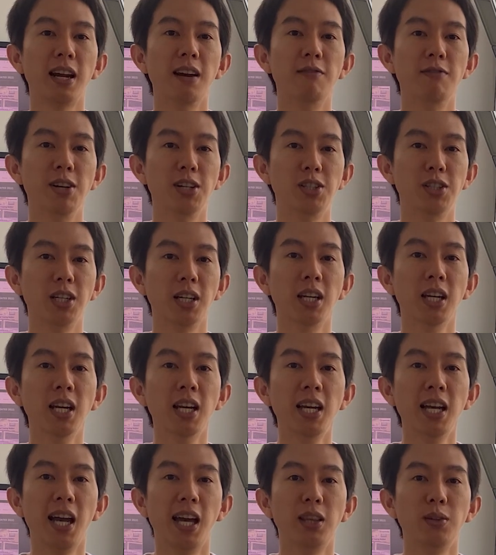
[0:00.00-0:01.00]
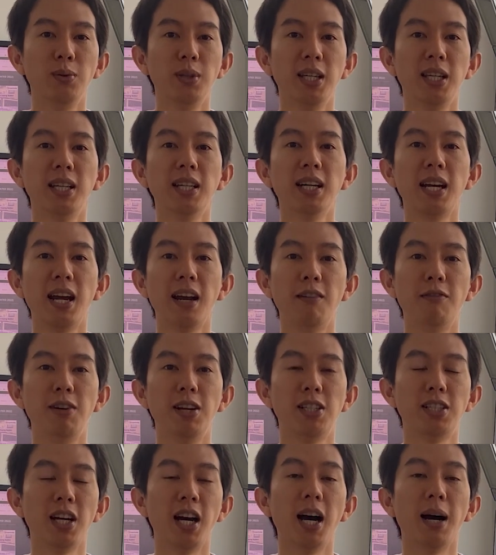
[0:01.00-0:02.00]
averaging, and you either
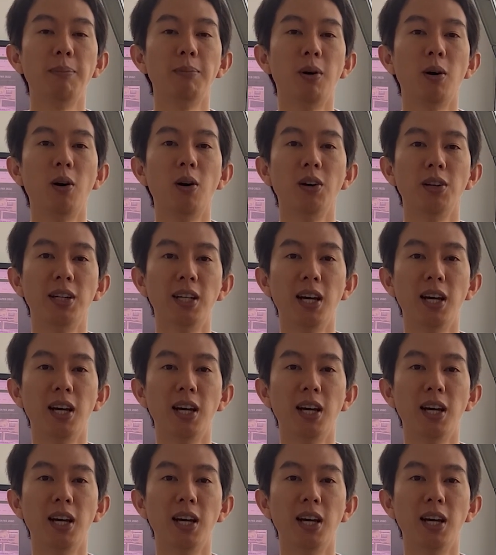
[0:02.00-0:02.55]
average up or